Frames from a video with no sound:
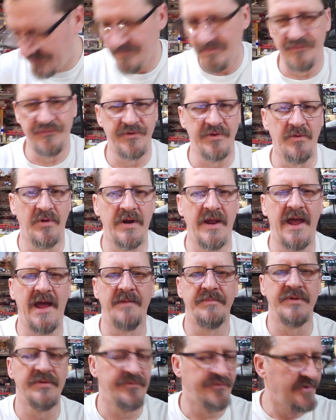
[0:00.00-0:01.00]
we'll see what
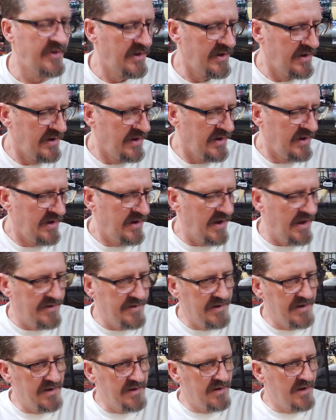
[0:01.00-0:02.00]
happens. And
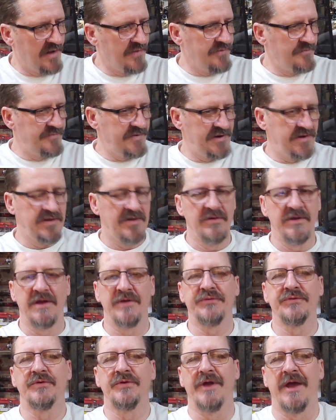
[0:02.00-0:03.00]
then uh, the video
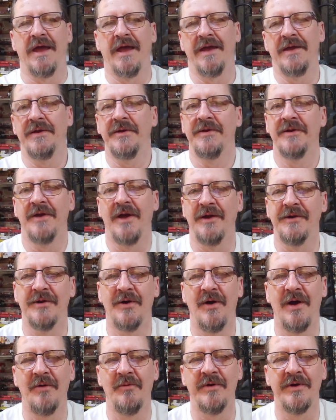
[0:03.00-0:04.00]
yesterday, I
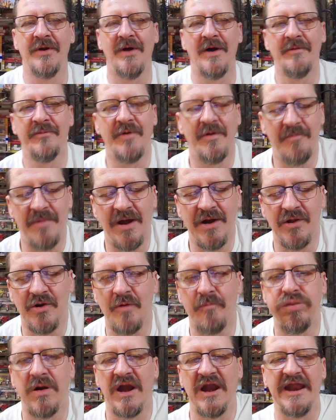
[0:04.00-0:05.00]
know I went off on my
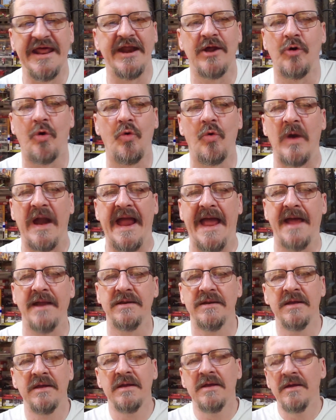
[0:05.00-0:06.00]
little political
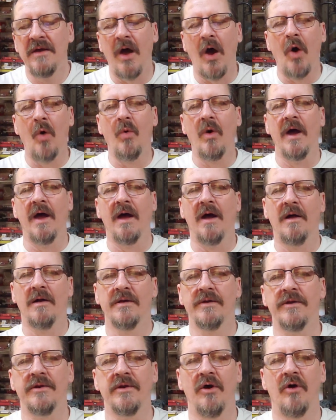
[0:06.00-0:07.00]
rant. Oh well,
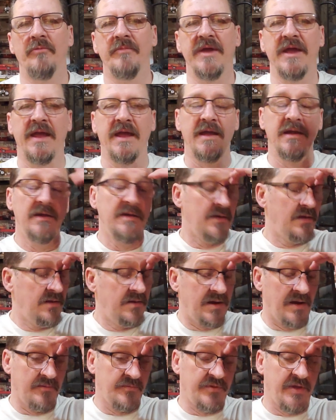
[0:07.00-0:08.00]
you know me.
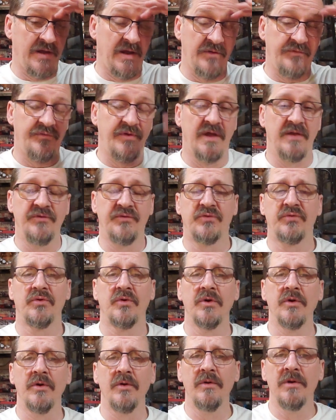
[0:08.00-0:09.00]
Everything I said is
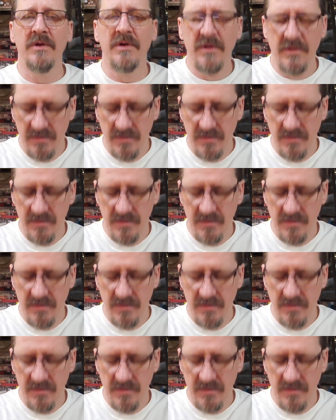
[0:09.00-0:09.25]
true,